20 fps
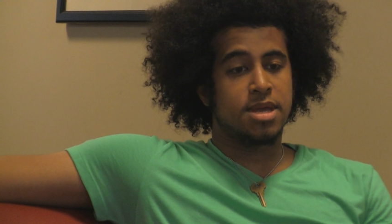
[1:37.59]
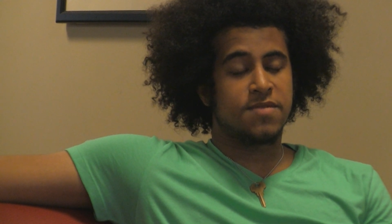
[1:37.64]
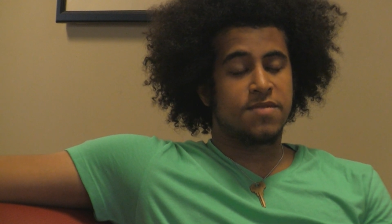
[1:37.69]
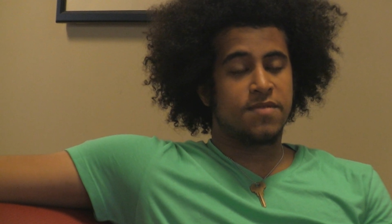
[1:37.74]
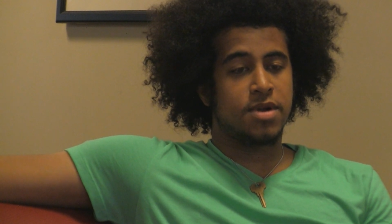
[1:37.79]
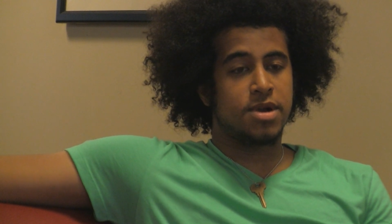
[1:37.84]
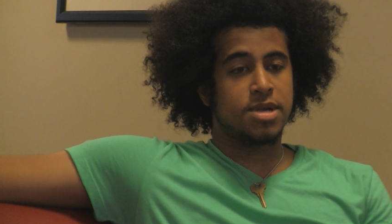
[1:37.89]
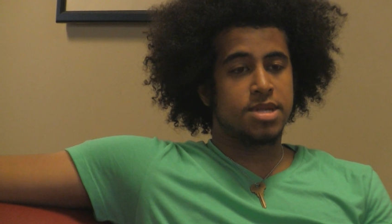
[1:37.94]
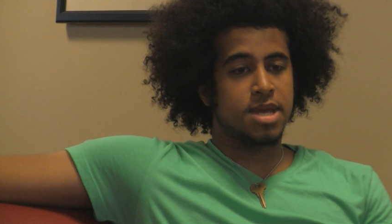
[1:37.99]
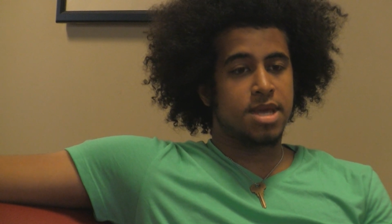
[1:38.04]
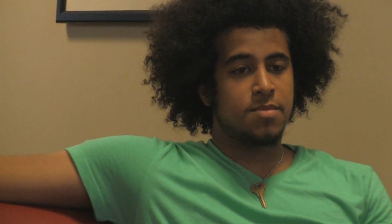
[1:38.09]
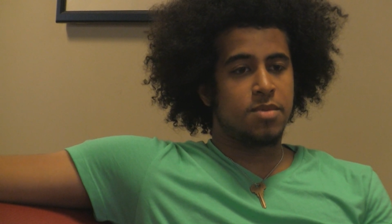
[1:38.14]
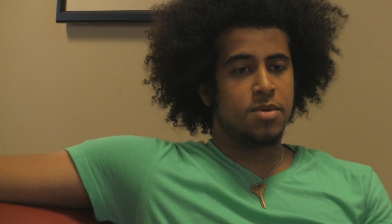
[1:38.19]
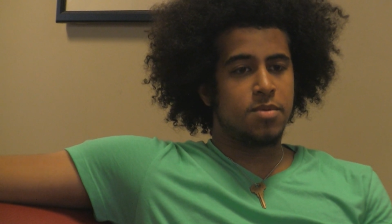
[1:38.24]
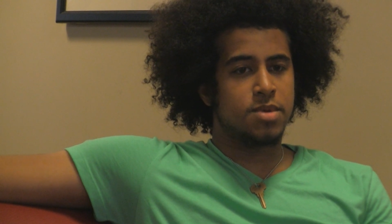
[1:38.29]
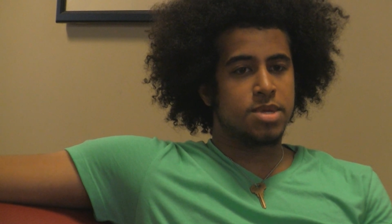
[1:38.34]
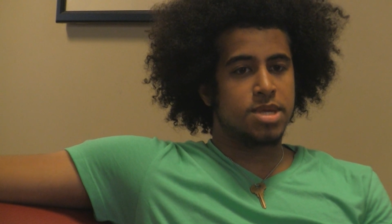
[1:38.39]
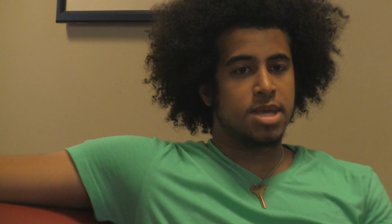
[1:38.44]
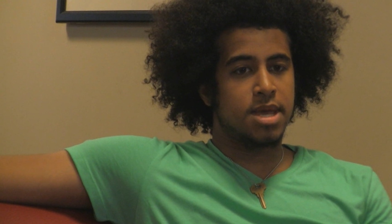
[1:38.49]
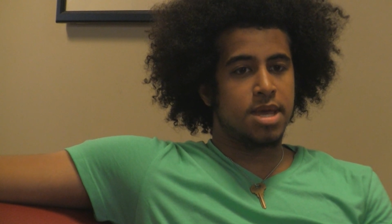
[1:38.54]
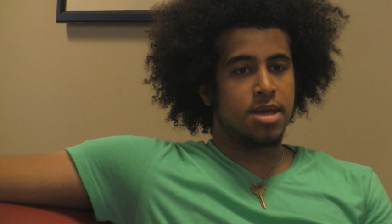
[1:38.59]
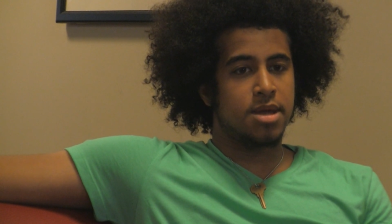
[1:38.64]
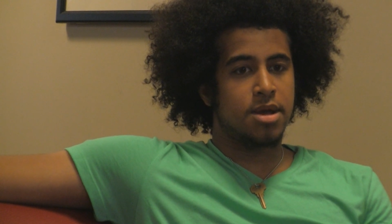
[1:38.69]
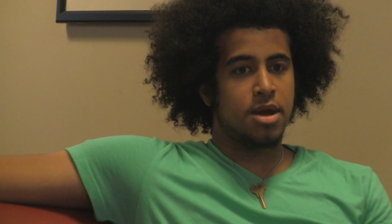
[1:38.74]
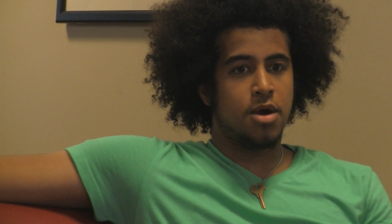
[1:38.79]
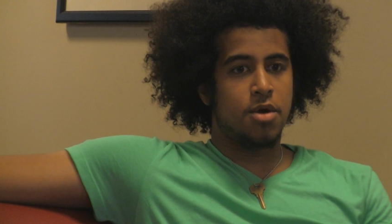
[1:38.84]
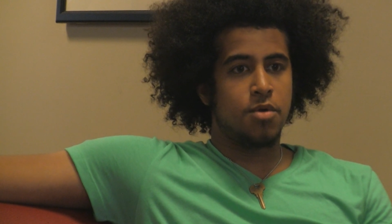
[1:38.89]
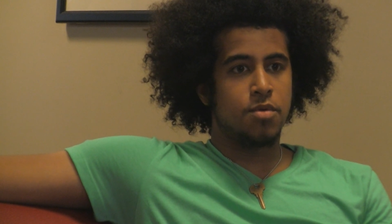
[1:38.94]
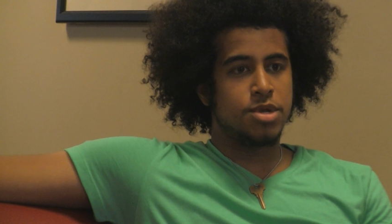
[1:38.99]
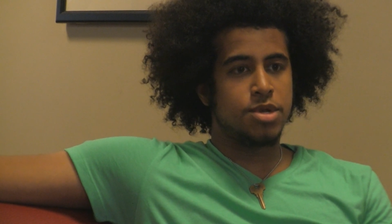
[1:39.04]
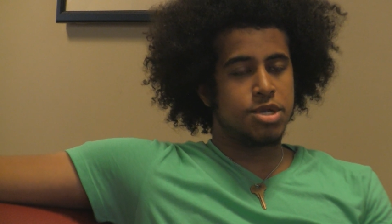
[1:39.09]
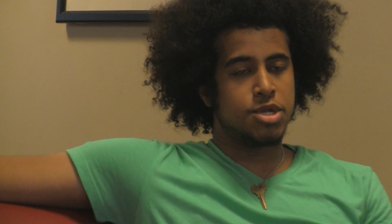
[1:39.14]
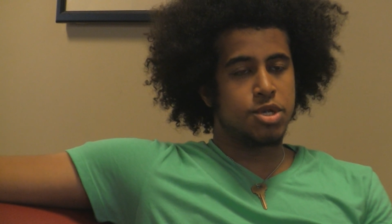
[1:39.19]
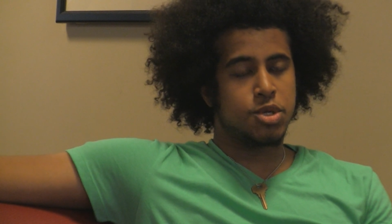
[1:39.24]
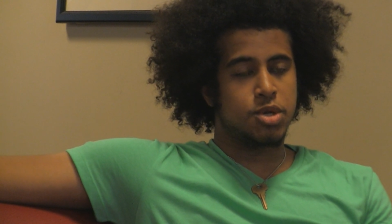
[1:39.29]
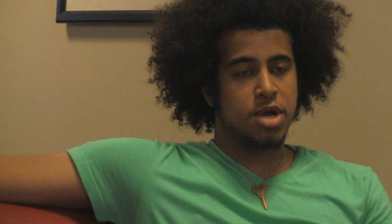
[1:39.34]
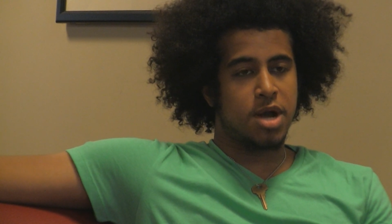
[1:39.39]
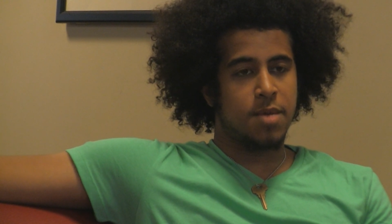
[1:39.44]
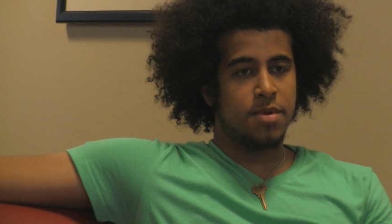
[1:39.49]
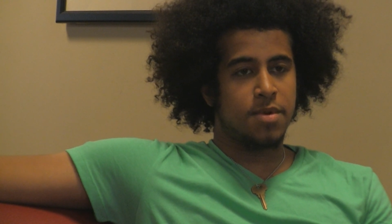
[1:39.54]
as far as like people saying, oh, we should
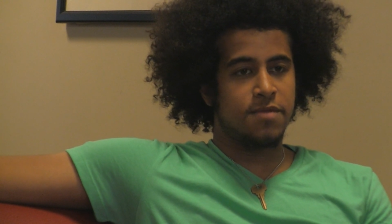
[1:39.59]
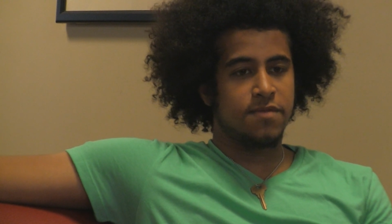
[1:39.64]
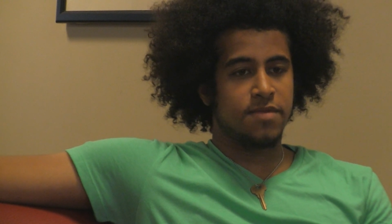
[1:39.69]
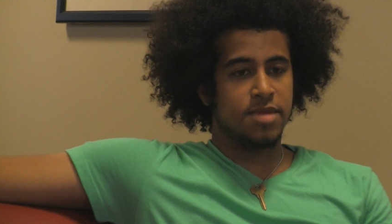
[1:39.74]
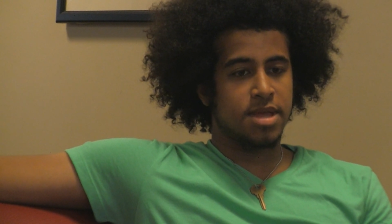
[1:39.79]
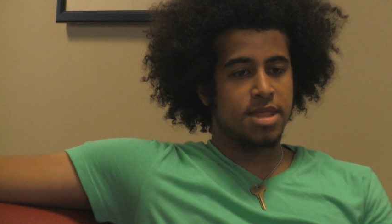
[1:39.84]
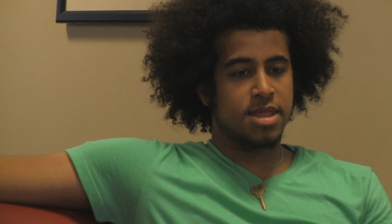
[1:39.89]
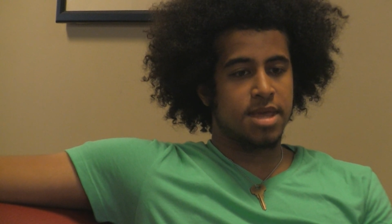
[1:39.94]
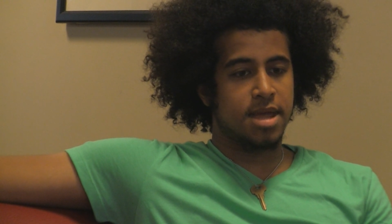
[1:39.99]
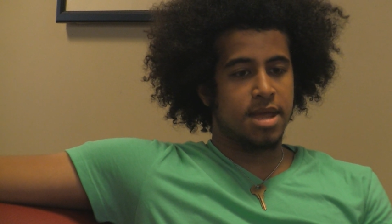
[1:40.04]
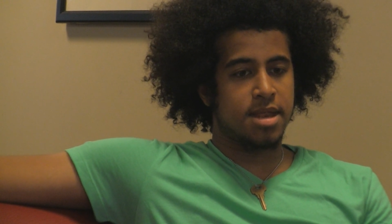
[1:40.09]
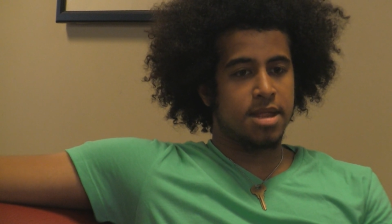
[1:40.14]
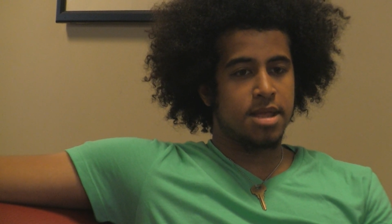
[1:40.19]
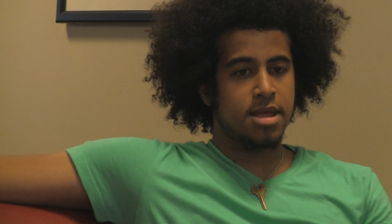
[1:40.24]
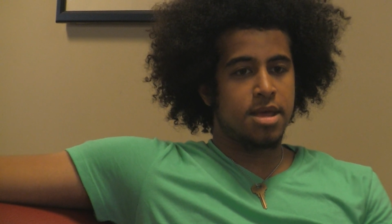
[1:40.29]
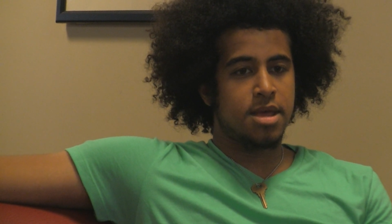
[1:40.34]
just drop it and everything like that.